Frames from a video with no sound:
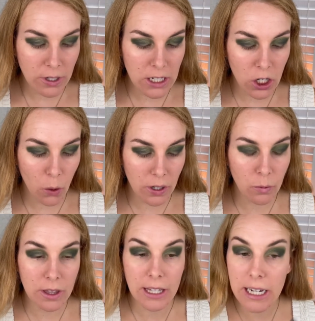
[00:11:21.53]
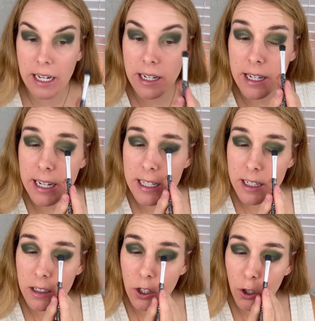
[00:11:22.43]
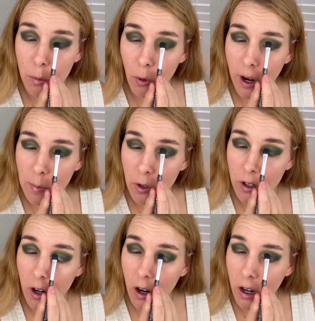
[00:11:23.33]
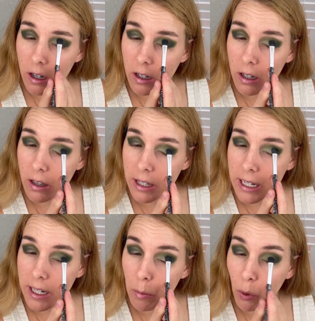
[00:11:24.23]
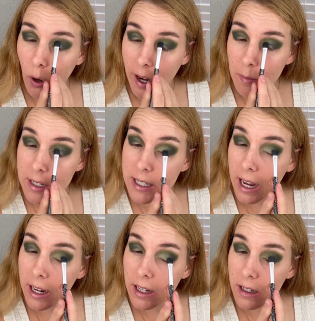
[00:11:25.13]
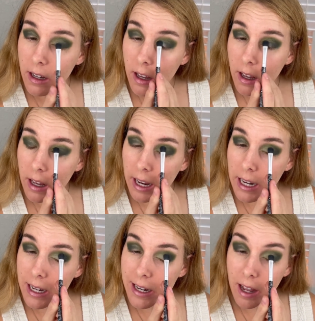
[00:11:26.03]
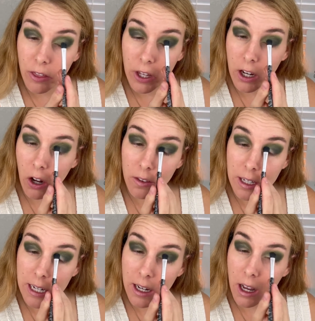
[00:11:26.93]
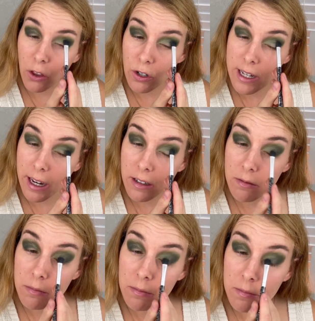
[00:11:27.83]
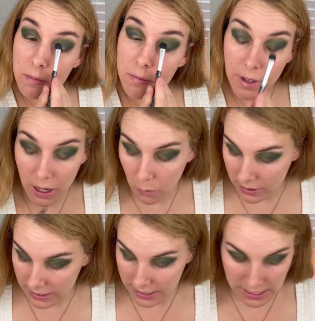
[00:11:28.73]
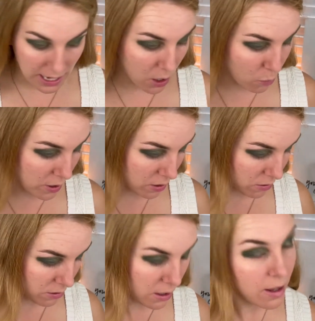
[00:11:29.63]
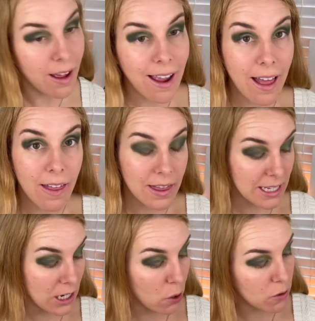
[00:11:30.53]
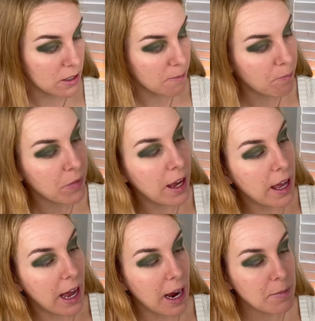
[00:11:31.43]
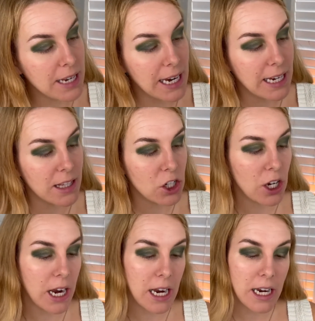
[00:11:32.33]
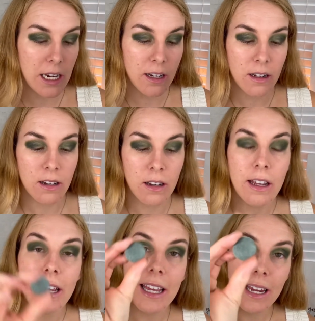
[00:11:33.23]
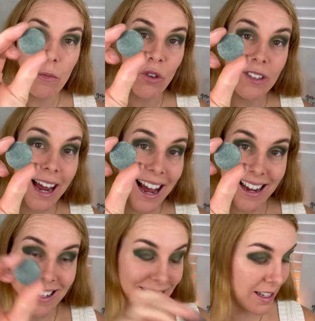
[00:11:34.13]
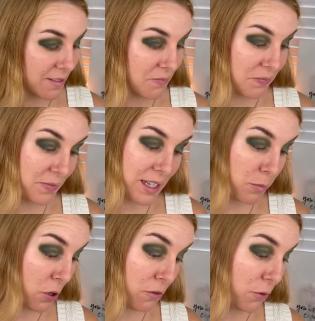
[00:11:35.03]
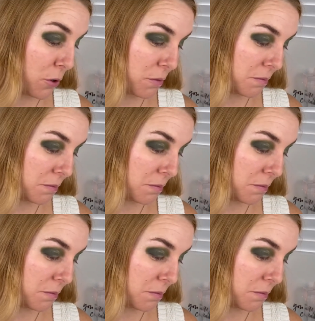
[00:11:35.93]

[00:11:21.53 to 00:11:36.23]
to go in with the NYX Glitter Primer on the primed side and nothing on the other side. I want to see how well this goes. I'm taking the shade Emerald Eyes. It's beautiful.